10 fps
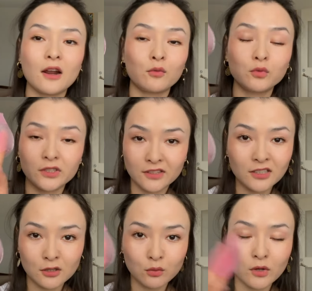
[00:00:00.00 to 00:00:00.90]
With
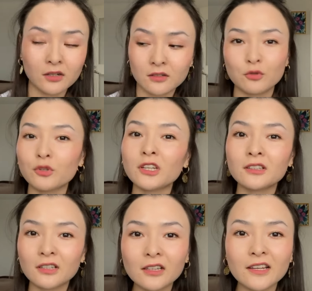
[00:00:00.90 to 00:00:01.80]
this one, you
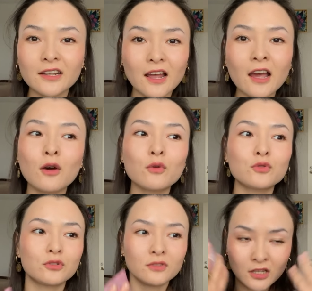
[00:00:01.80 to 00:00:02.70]
can clean
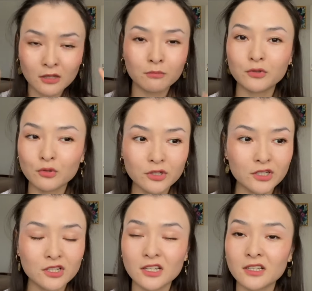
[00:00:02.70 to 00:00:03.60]
out the
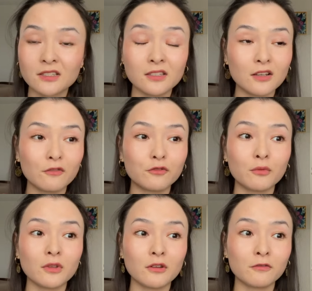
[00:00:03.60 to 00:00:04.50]
impurities
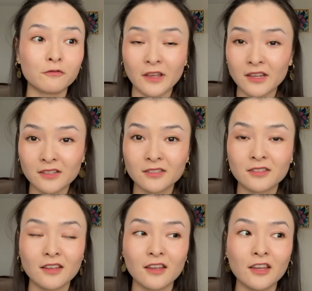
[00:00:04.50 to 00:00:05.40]
from your face
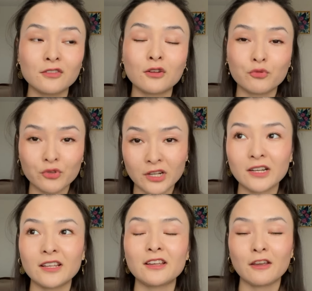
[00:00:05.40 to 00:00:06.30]
in a
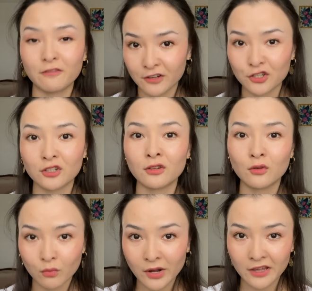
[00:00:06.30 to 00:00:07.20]
really efficient
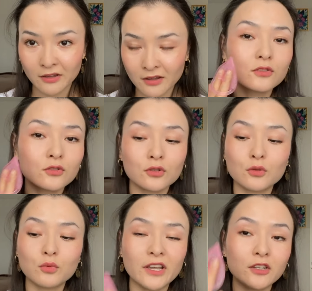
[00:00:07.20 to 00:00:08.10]
way. So the
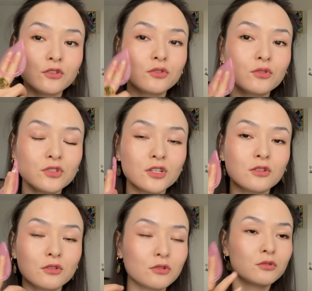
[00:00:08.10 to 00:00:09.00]
way you use it,
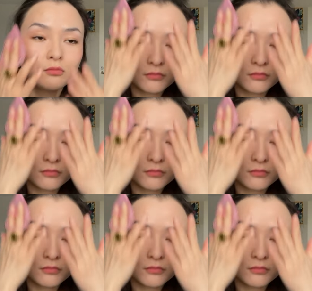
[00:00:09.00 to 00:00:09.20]
you